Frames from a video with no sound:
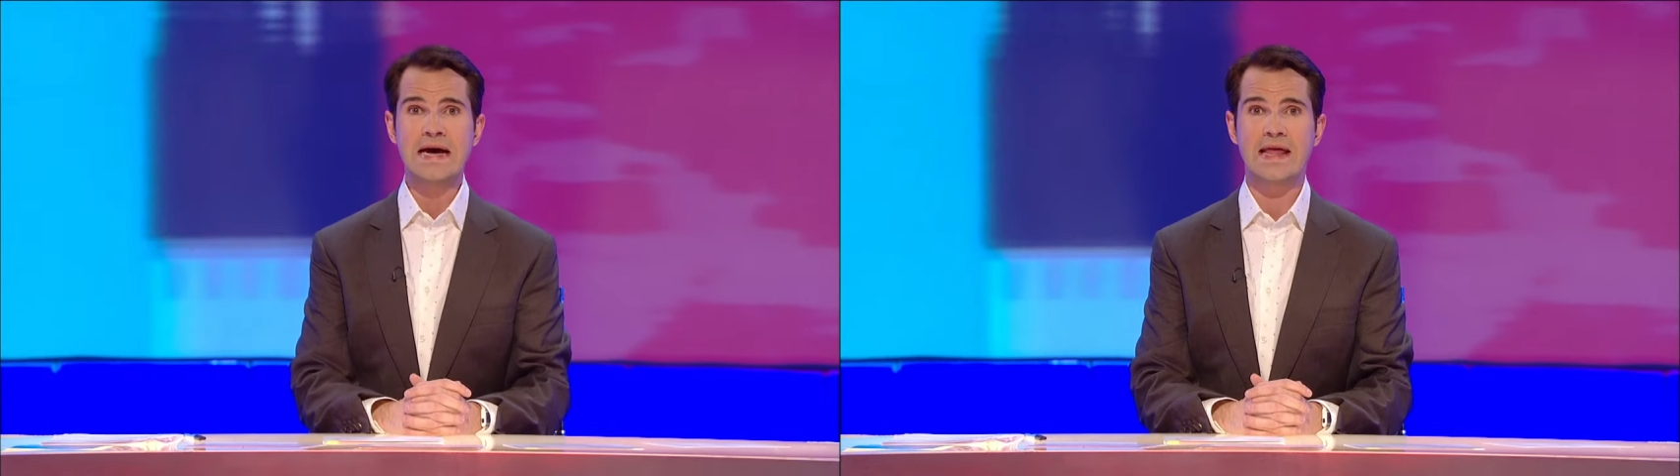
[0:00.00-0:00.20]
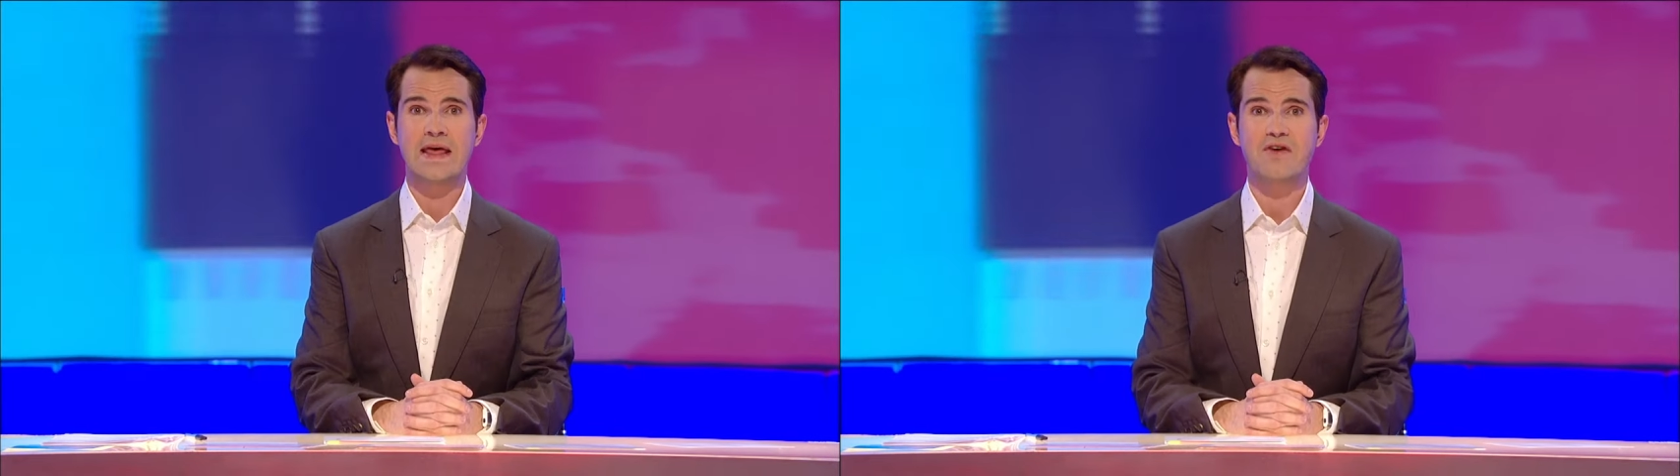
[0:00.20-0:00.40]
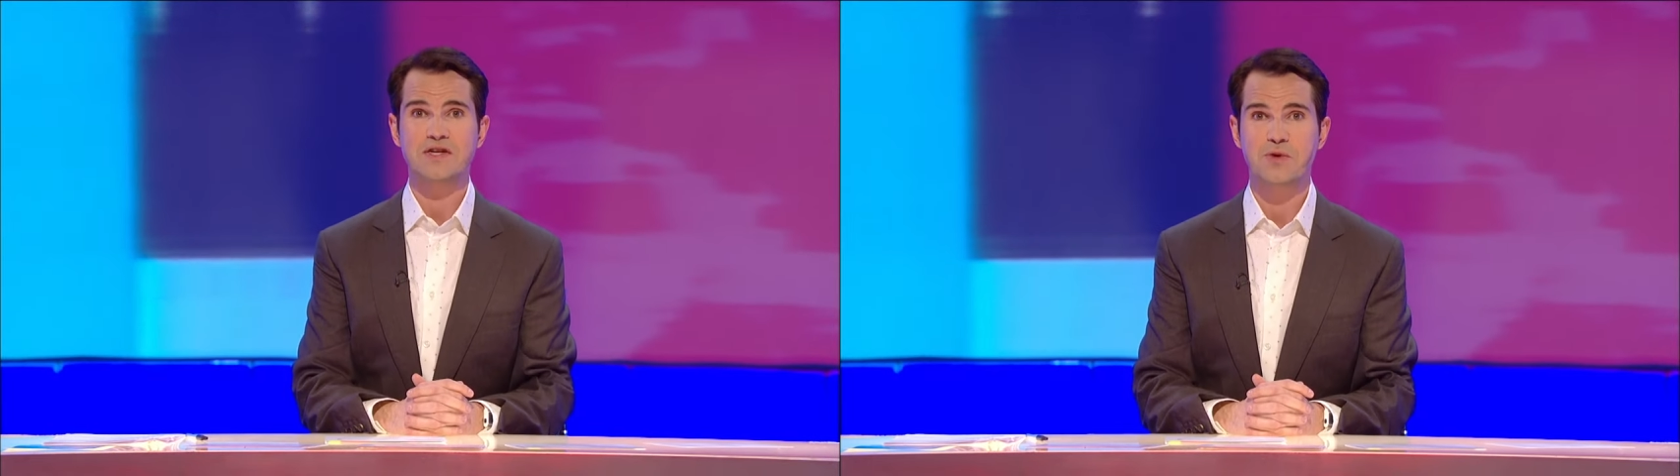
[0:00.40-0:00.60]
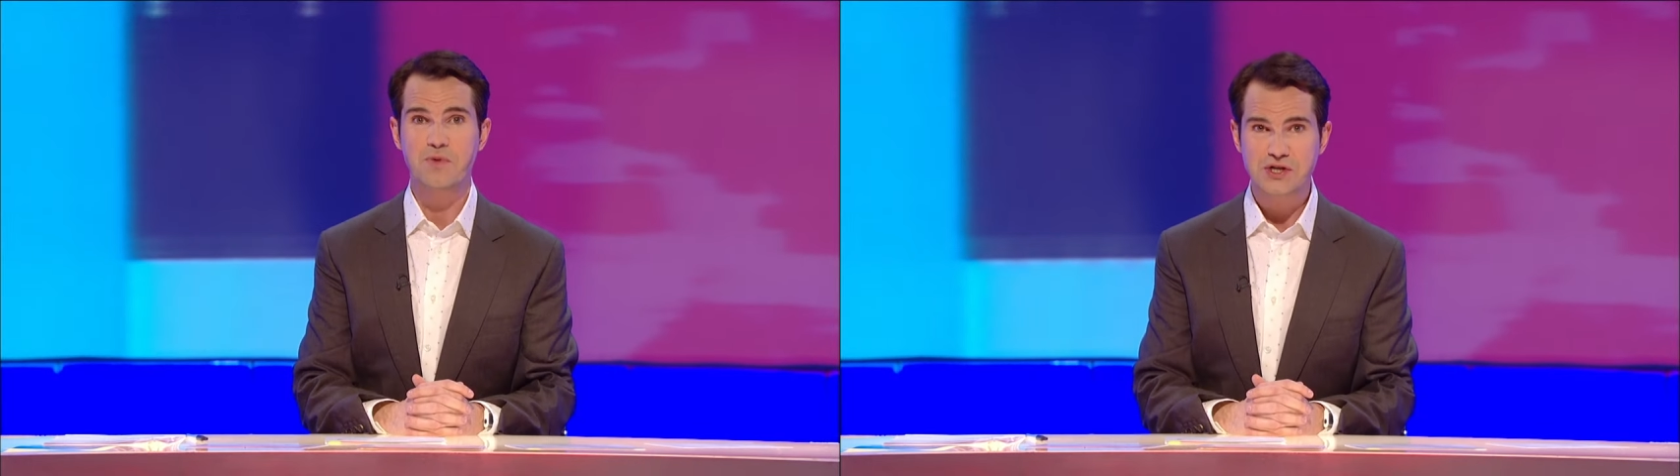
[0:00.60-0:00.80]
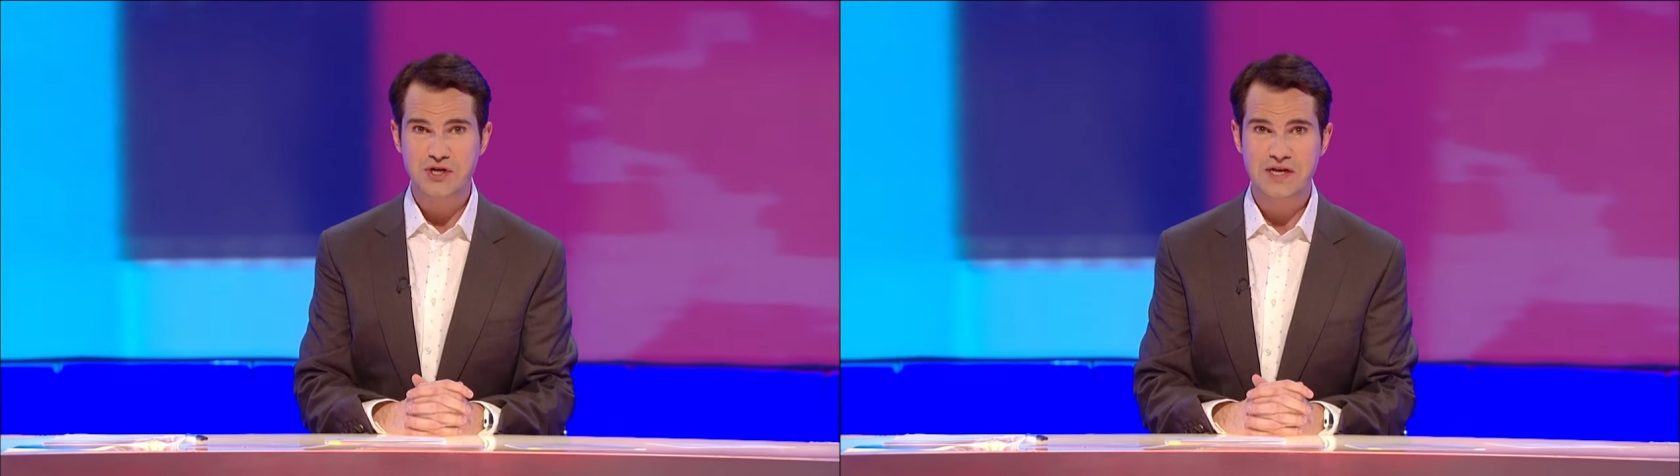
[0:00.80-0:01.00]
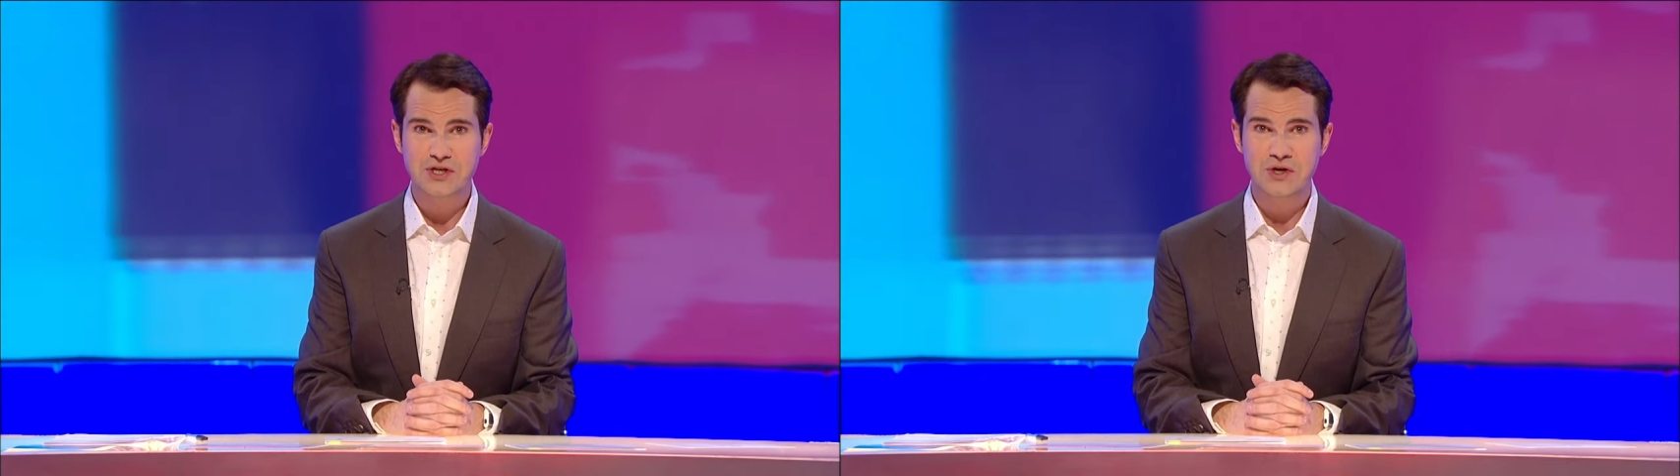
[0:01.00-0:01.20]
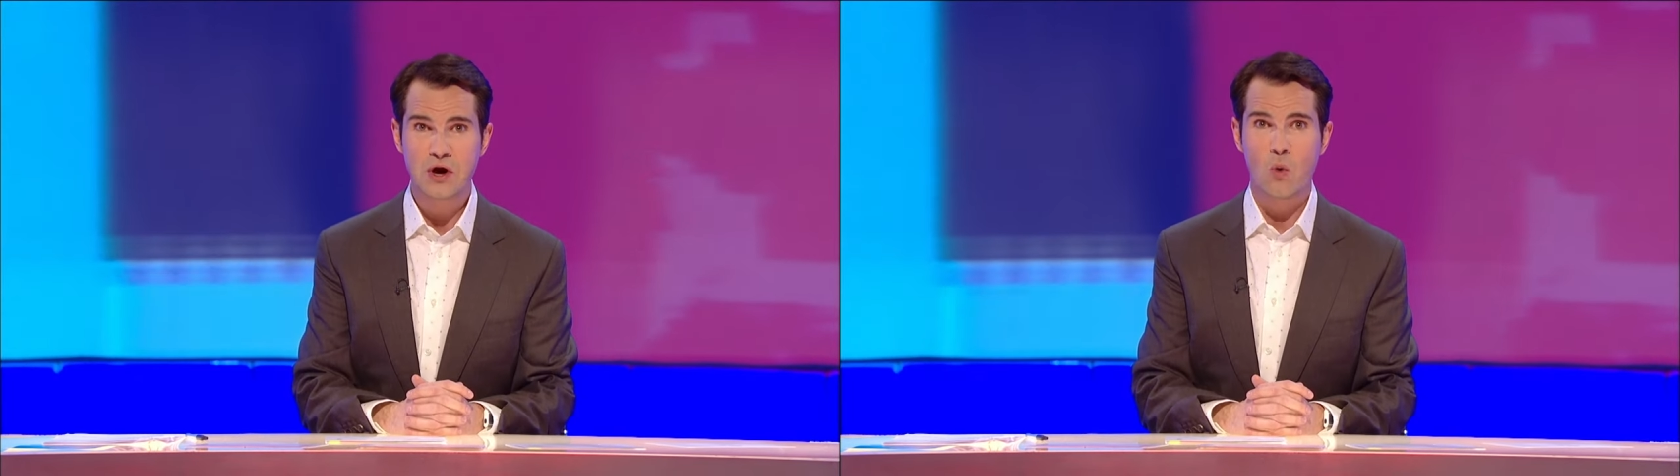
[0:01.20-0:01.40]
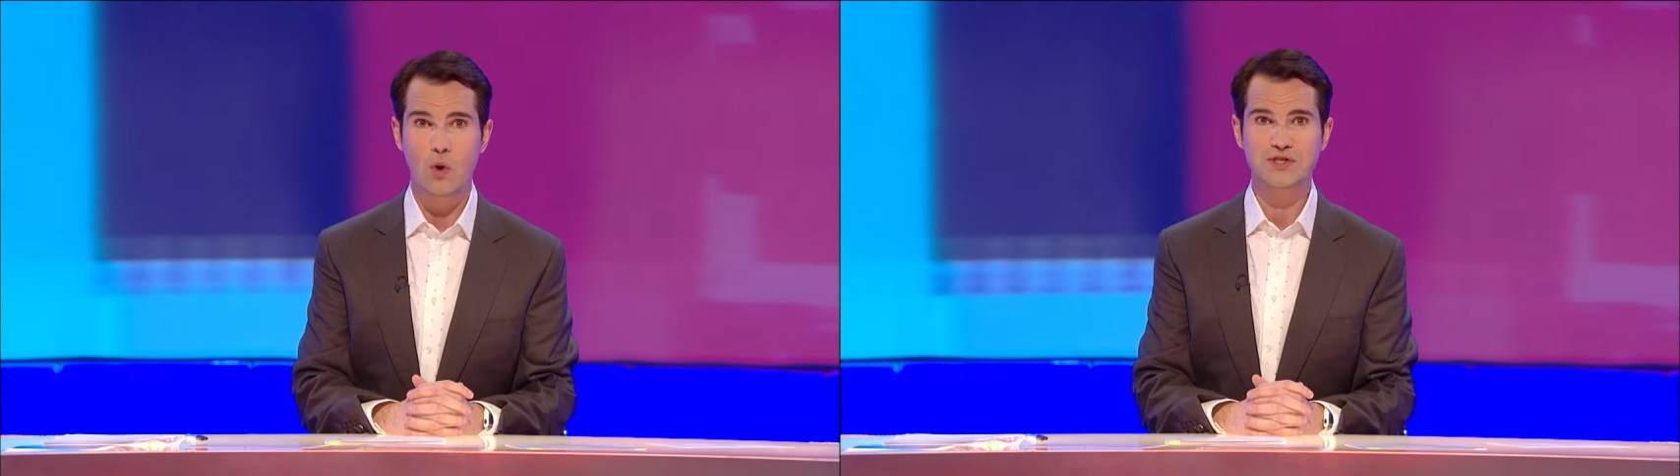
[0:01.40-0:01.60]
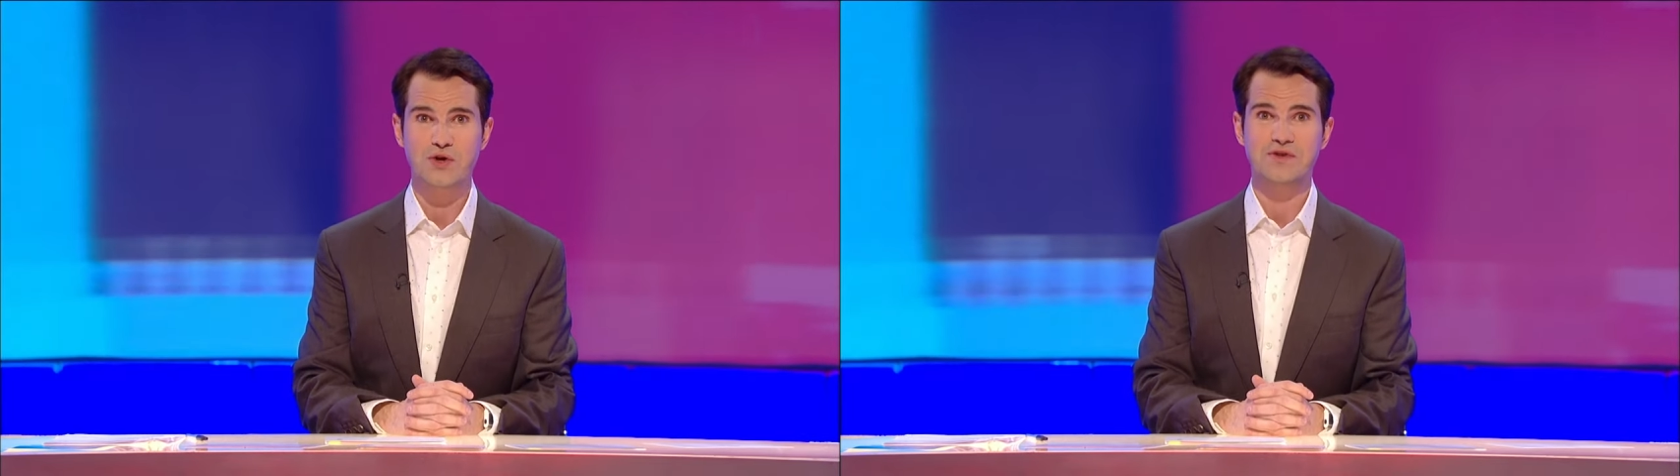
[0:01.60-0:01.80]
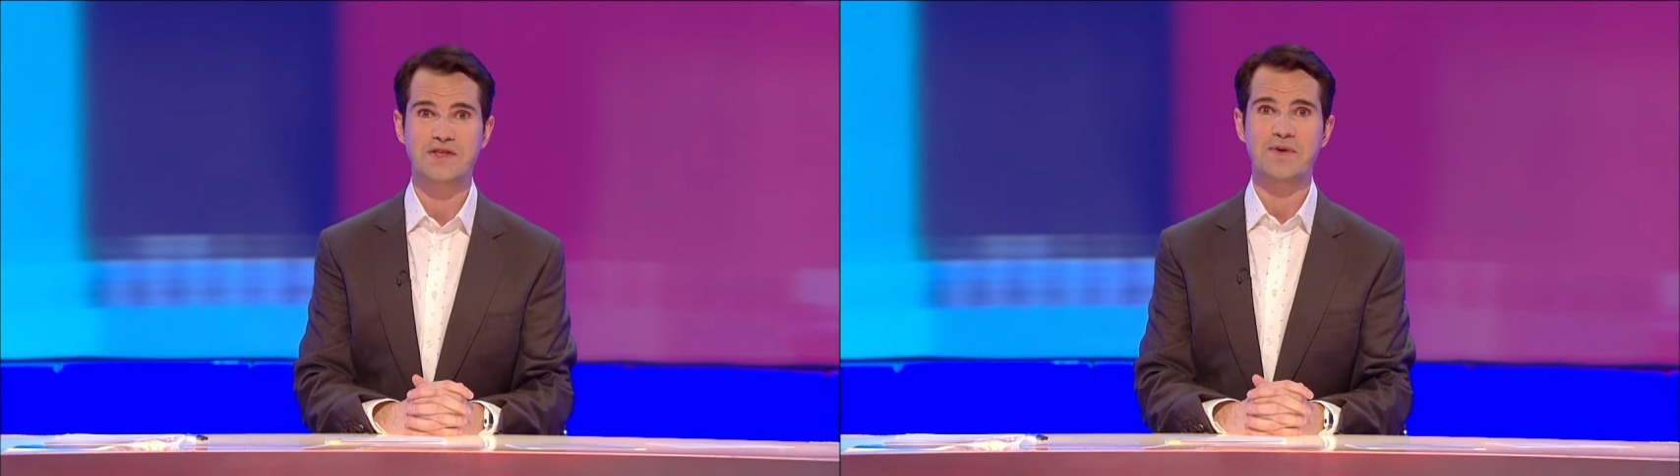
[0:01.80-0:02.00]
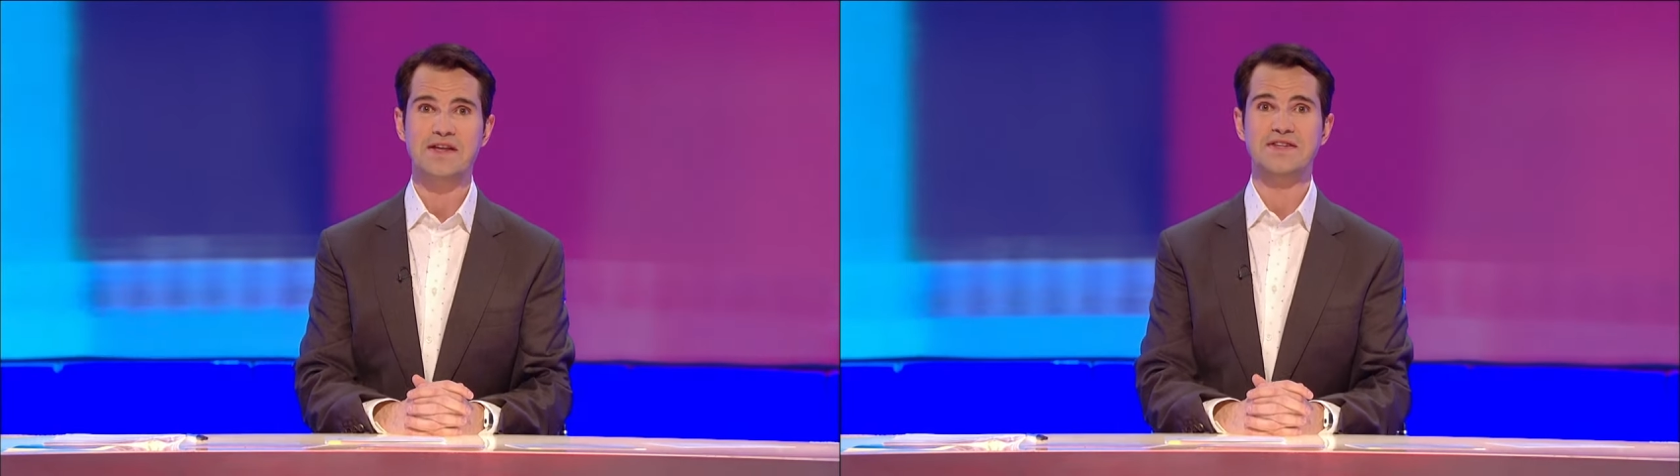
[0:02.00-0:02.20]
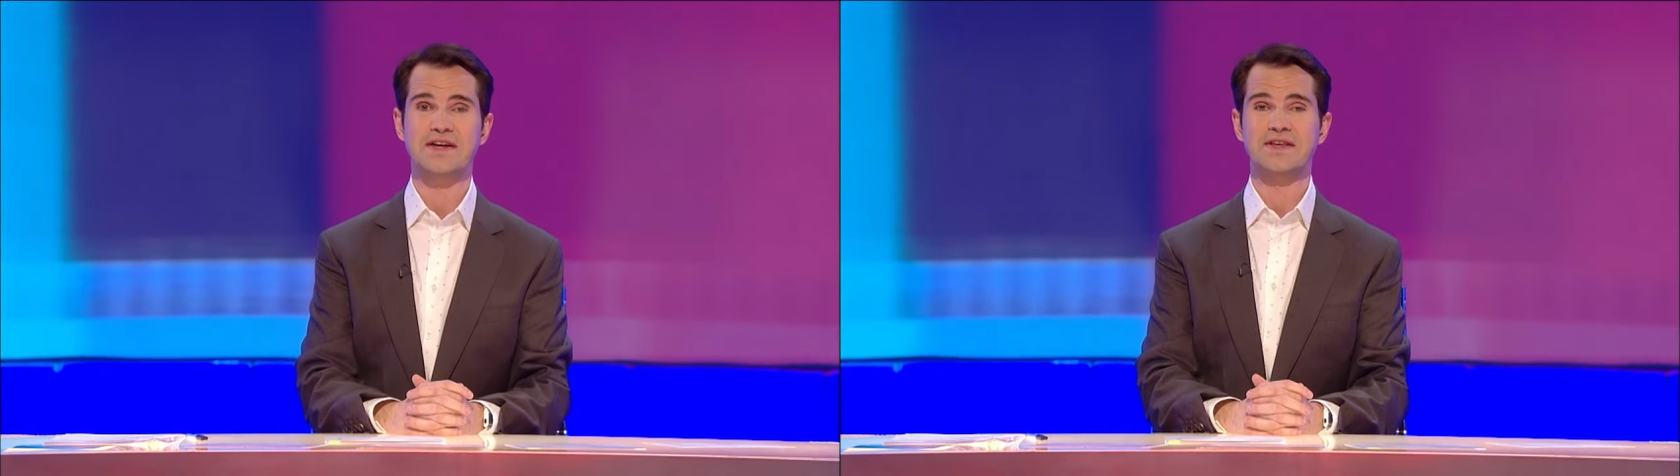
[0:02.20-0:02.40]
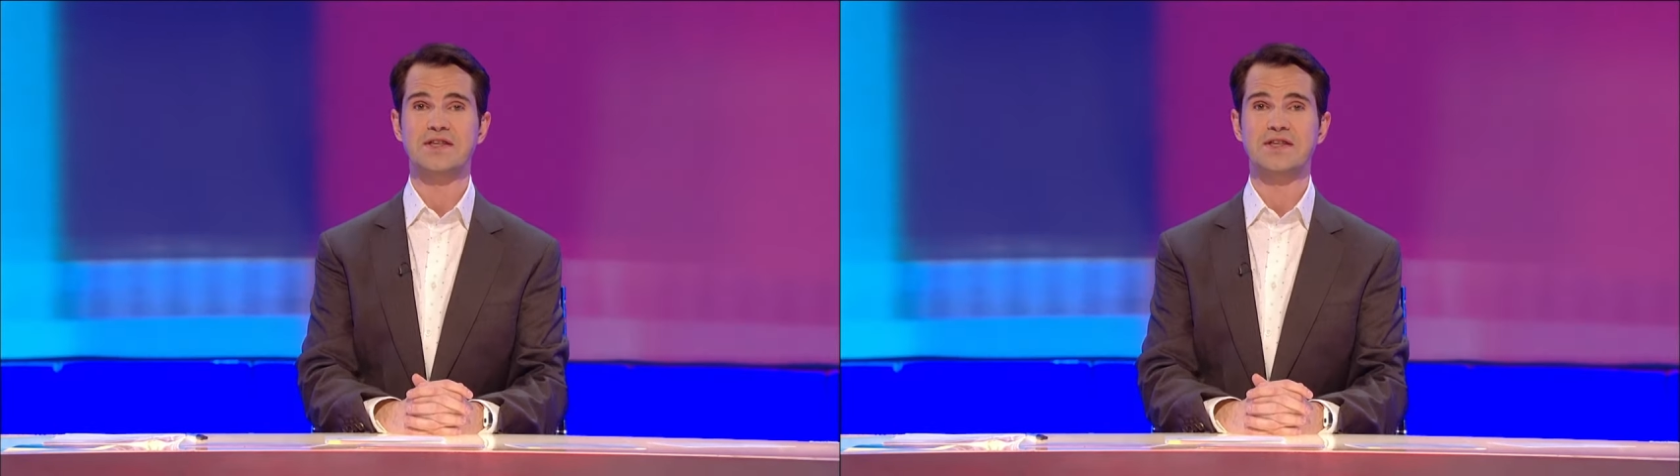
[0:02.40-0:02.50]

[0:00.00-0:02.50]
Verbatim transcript: and they've asked the British nation what stories they've been discussing